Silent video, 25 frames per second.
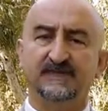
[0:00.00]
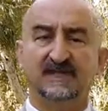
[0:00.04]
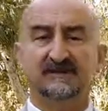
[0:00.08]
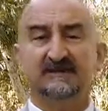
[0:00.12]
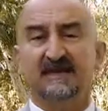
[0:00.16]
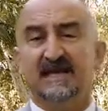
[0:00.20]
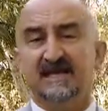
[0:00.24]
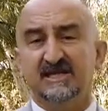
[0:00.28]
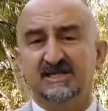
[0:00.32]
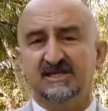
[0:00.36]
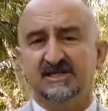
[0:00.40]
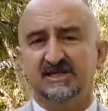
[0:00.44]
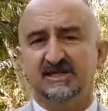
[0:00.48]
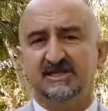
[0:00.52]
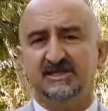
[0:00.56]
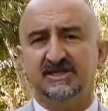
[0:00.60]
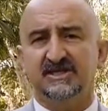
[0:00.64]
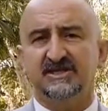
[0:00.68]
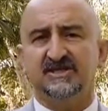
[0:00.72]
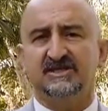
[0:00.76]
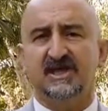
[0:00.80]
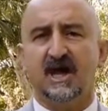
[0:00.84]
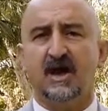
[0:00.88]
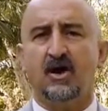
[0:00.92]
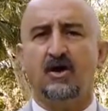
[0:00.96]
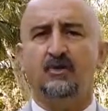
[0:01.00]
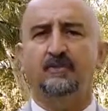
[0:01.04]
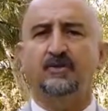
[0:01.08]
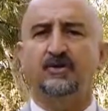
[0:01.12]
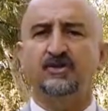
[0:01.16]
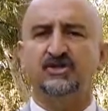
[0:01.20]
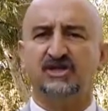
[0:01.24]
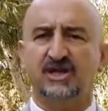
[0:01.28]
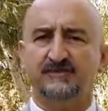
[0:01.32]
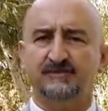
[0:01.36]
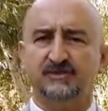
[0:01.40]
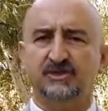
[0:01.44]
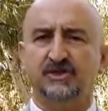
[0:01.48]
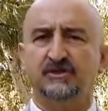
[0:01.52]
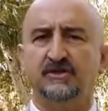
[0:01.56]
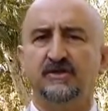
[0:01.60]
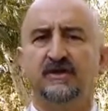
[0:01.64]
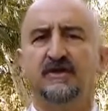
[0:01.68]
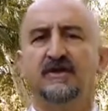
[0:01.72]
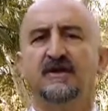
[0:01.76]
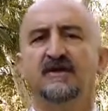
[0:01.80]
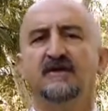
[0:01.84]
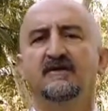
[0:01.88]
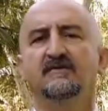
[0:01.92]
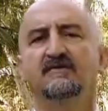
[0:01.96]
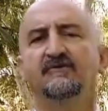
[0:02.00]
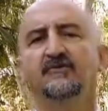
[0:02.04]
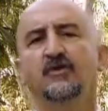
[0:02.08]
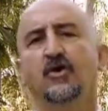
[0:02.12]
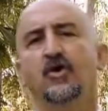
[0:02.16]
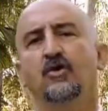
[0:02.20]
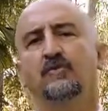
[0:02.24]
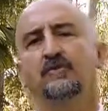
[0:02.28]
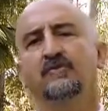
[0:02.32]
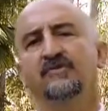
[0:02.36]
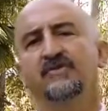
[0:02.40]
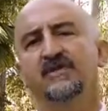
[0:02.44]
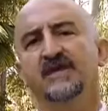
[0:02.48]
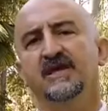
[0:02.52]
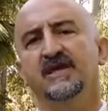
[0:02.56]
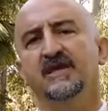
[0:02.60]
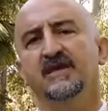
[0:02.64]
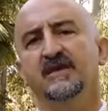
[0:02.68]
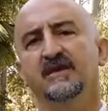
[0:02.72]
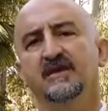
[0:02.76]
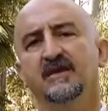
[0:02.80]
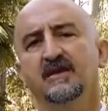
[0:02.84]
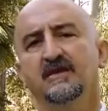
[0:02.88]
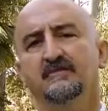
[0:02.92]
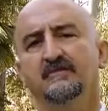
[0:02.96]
At least this is our perception from the